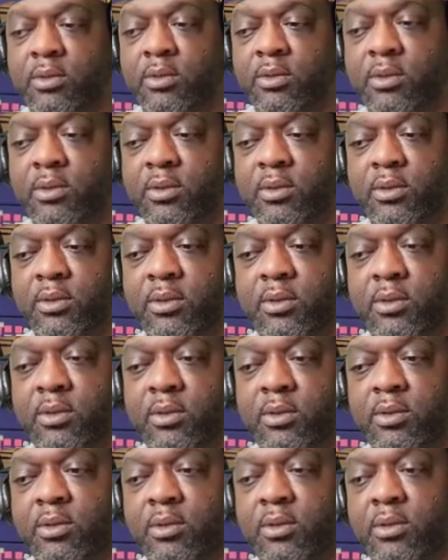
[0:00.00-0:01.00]

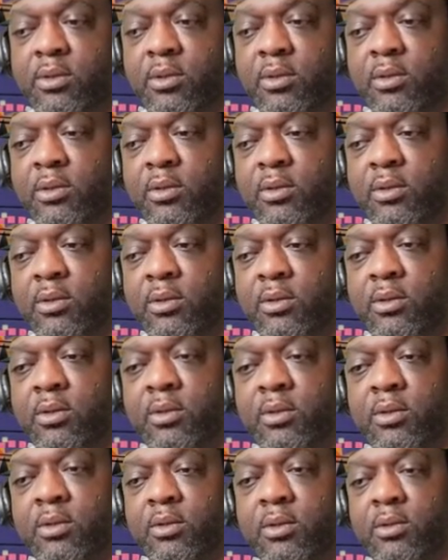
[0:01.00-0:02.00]

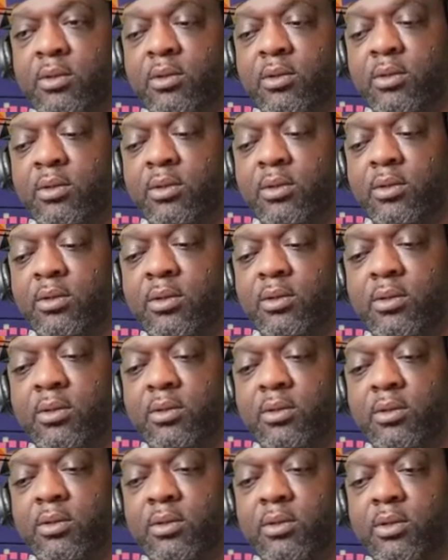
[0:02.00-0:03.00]

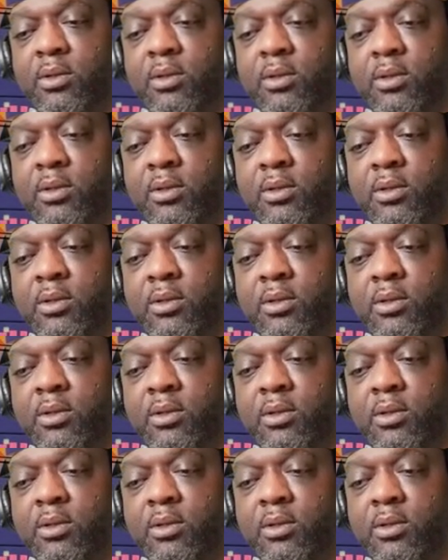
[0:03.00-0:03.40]
This person isn't speaking.